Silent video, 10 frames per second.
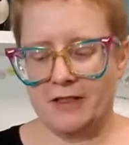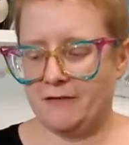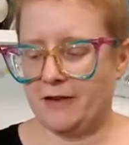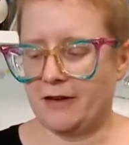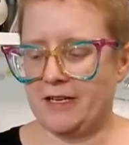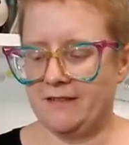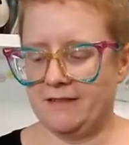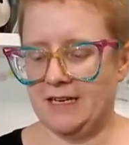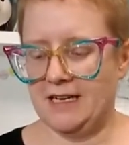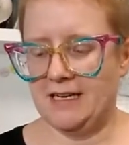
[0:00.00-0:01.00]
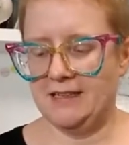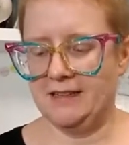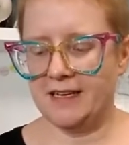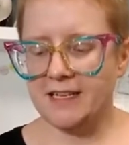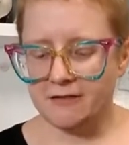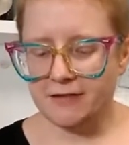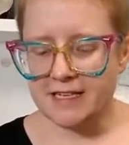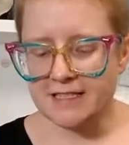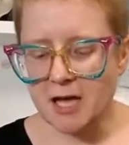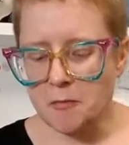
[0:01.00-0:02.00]
with a very light
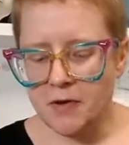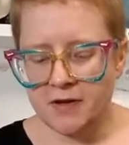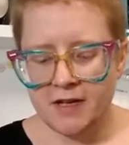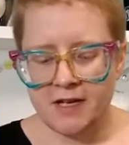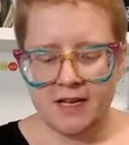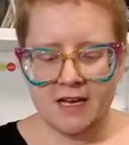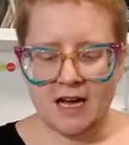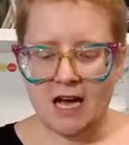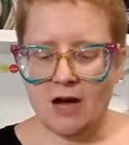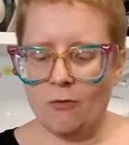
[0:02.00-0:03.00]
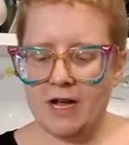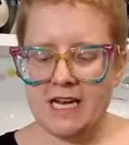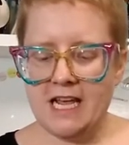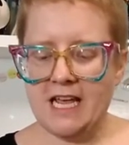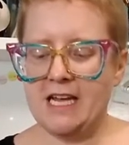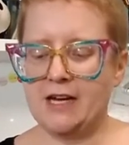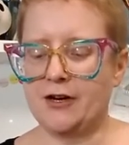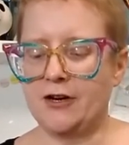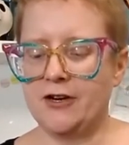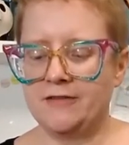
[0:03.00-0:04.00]
face up, white
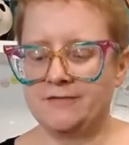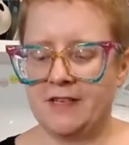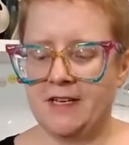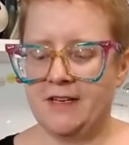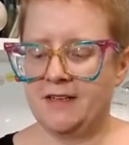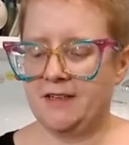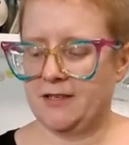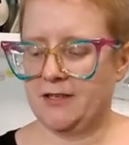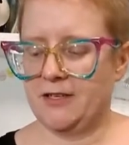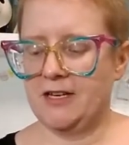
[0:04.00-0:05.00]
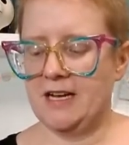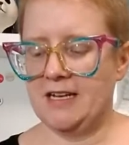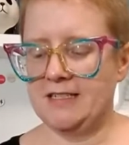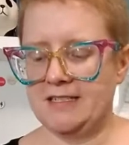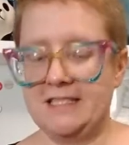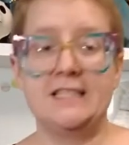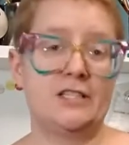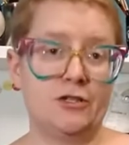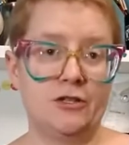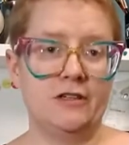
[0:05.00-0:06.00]
hair. Her
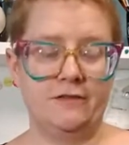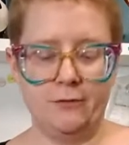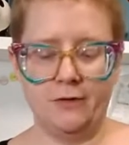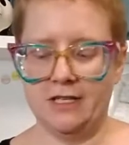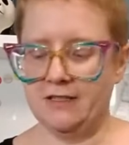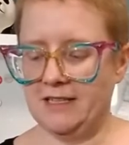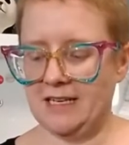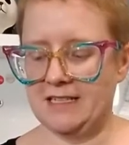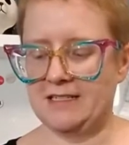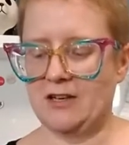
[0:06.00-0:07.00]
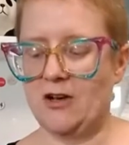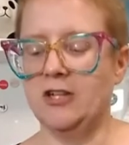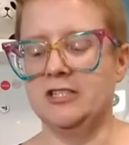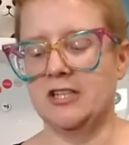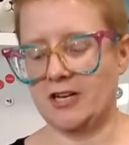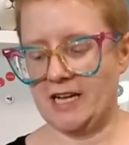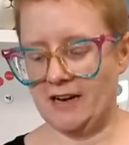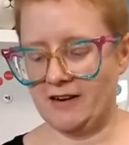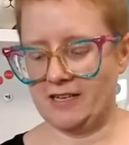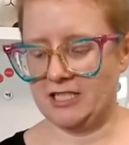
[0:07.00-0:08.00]
sister, if you will, has all dark
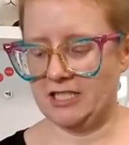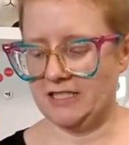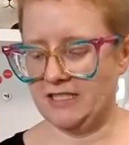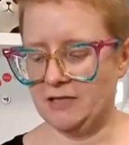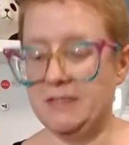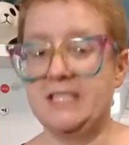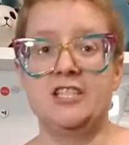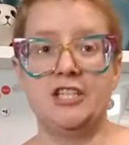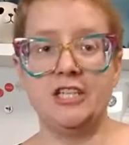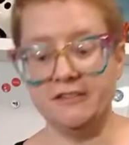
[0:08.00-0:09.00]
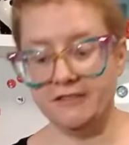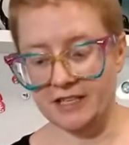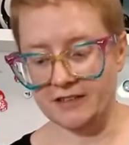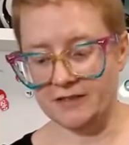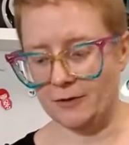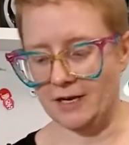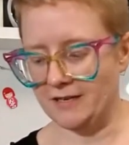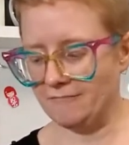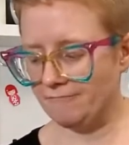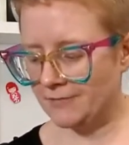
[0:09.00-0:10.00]
hair because she's the mischievous
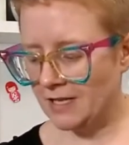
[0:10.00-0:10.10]
one.